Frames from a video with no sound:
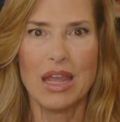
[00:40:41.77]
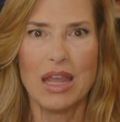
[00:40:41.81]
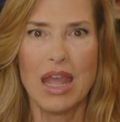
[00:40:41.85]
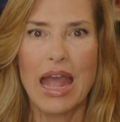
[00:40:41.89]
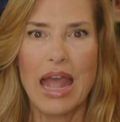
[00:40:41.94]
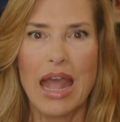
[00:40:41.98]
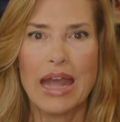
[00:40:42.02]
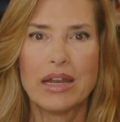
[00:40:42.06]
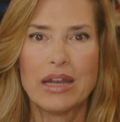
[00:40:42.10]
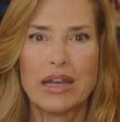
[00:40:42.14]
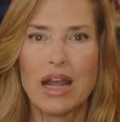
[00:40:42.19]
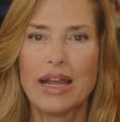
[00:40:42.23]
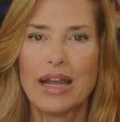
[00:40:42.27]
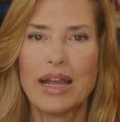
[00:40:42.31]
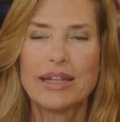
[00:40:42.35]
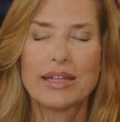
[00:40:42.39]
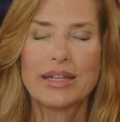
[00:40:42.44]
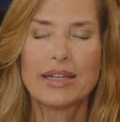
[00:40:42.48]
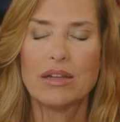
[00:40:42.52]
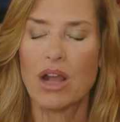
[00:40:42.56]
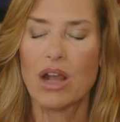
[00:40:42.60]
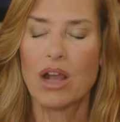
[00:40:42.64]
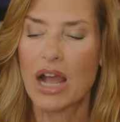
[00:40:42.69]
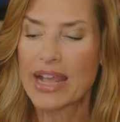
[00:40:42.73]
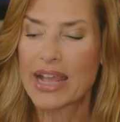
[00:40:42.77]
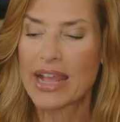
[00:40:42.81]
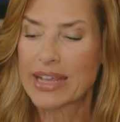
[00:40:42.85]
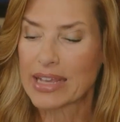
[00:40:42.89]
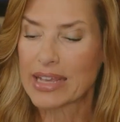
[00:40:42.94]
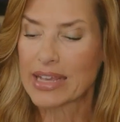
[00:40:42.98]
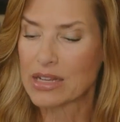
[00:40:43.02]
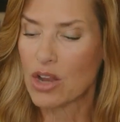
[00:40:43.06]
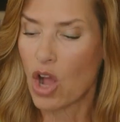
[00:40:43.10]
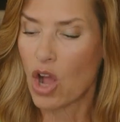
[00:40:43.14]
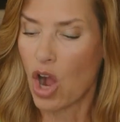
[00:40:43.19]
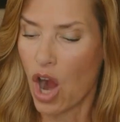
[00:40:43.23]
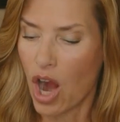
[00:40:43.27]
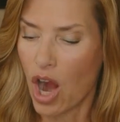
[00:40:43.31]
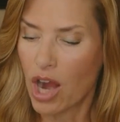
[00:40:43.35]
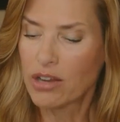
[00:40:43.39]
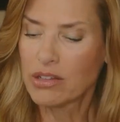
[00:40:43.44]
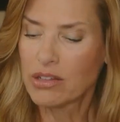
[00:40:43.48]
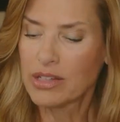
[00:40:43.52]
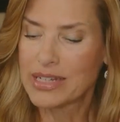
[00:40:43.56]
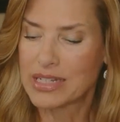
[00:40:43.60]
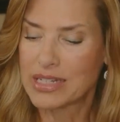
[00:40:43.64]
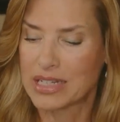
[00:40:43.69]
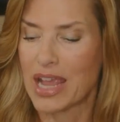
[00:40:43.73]
And I can
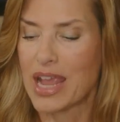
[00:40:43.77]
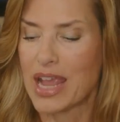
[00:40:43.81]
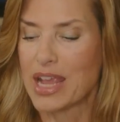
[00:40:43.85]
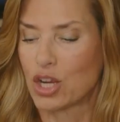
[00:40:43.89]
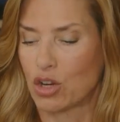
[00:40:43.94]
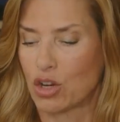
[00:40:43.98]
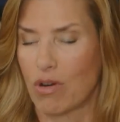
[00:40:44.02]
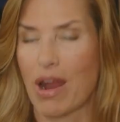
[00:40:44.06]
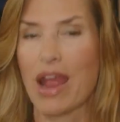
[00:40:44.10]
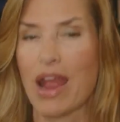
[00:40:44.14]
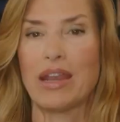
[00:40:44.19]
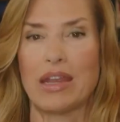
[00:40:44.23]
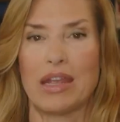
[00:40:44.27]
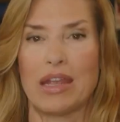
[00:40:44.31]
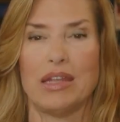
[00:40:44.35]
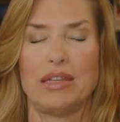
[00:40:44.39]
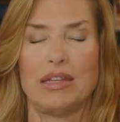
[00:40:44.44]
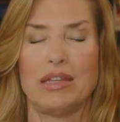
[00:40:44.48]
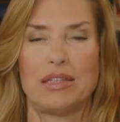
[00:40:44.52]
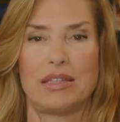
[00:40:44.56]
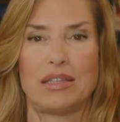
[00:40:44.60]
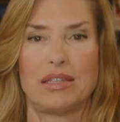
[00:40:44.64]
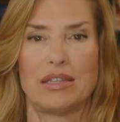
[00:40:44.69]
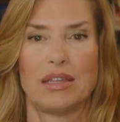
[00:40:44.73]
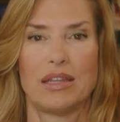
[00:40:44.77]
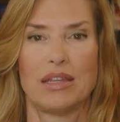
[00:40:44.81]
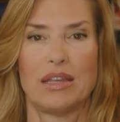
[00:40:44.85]
hardly take credit,